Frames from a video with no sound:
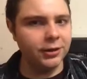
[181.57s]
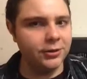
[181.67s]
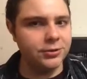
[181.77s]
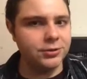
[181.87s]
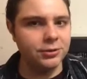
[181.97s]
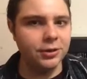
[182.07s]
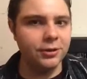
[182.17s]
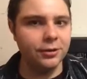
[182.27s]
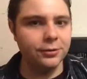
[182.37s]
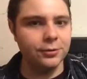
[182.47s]
Nicholson
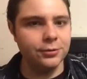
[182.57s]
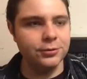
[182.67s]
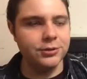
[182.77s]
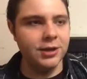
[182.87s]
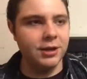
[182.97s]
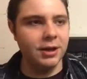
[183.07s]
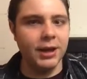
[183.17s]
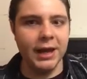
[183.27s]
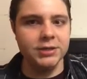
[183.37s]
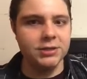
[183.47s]
character, who's an
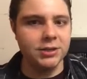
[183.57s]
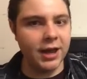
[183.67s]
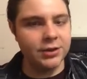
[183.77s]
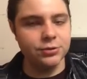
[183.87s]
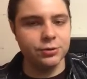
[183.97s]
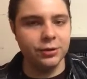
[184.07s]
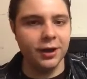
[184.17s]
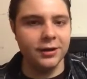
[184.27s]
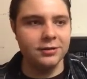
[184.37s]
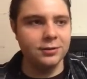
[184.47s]

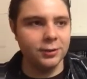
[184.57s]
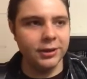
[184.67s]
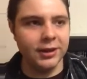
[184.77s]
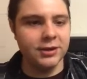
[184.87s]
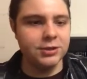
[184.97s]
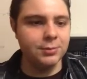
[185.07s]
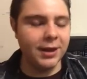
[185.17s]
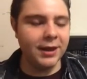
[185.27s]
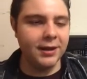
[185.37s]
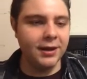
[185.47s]
ex-astronaut, a ladies'
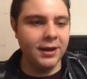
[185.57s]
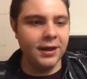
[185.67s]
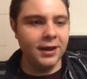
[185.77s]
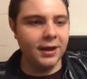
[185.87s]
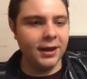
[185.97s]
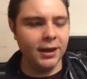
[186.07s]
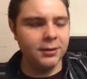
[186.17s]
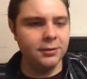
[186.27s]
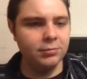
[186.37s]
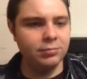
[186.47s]
man,
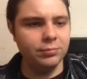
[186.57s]
and,